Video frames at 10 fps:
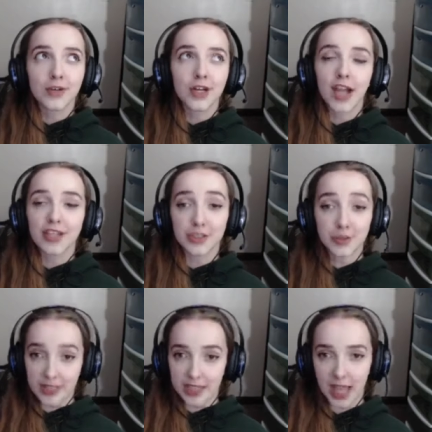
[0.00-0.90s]
it. I just
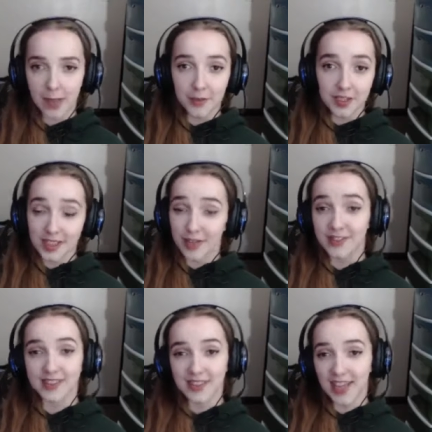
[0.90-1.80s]
quit the game, because I
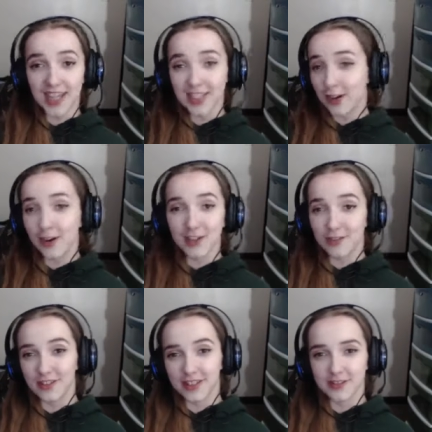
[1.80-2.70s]
was no, I don't
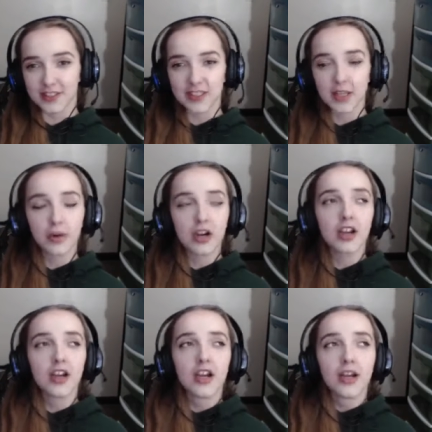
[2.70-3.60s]
want to deal with this anymore.
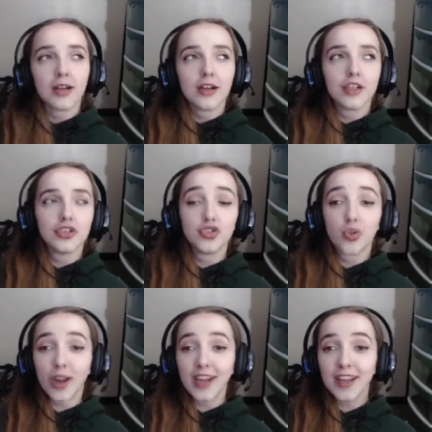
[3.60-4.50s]

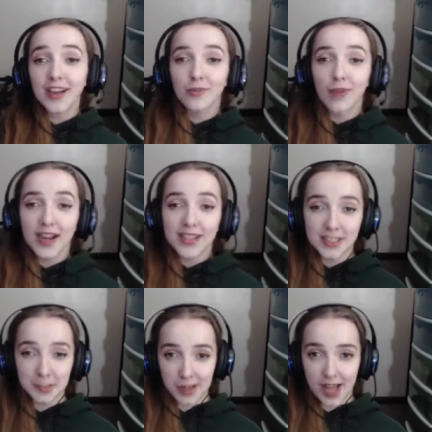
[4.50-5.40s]
Joining
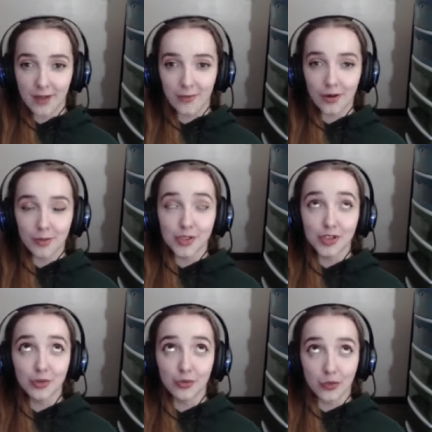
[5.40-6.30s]
raised platforms
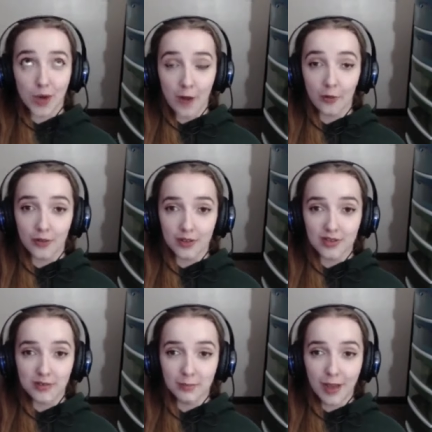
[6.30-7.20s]
to
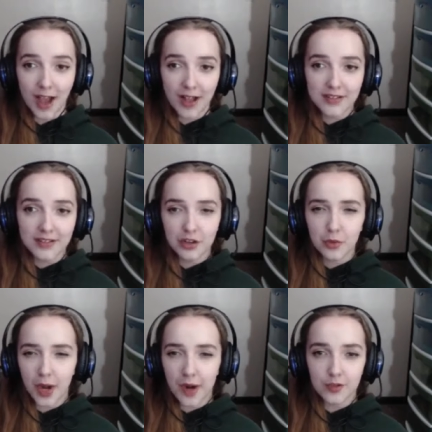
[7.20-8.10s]
ground paths, or
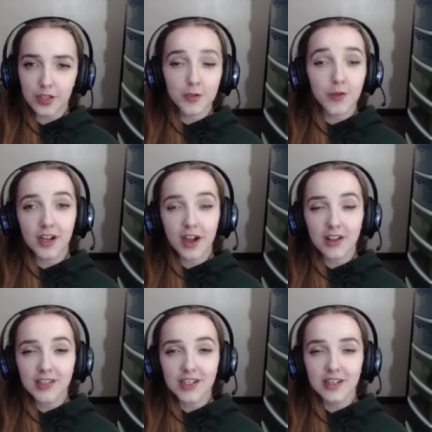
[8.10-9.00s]
whatever you want to
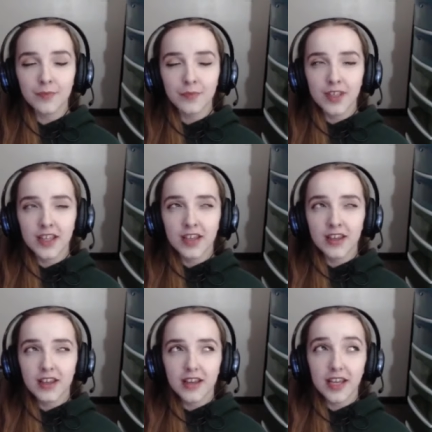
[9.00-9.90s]
call it,
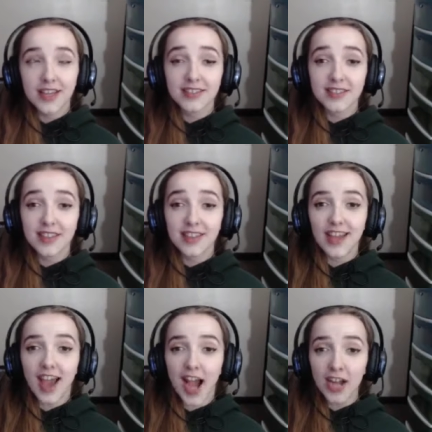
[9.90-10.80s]
is
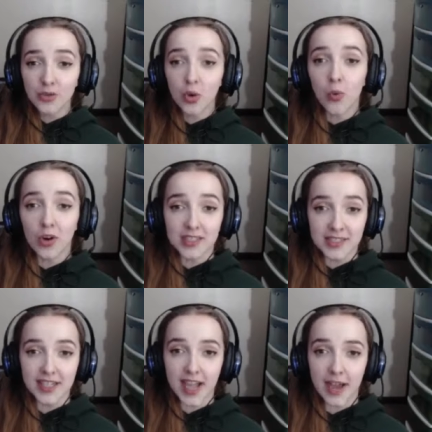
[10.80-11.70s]
the actual worst
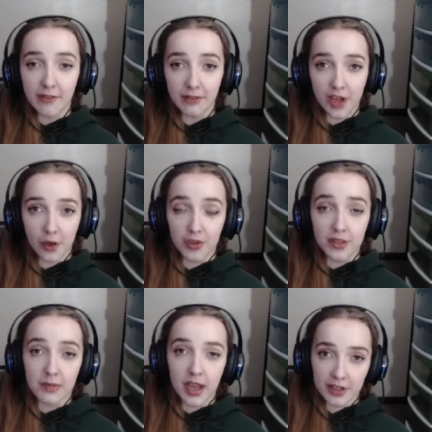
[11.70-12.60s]
thing I've ever dealt with
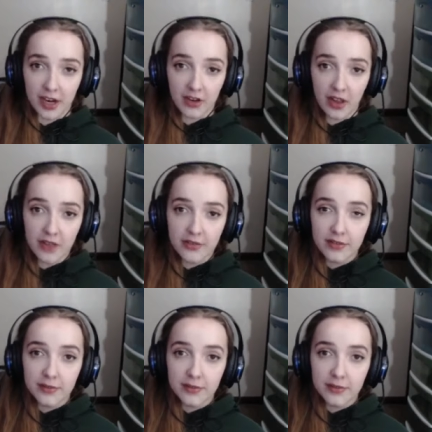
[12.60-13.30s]
in my entire life.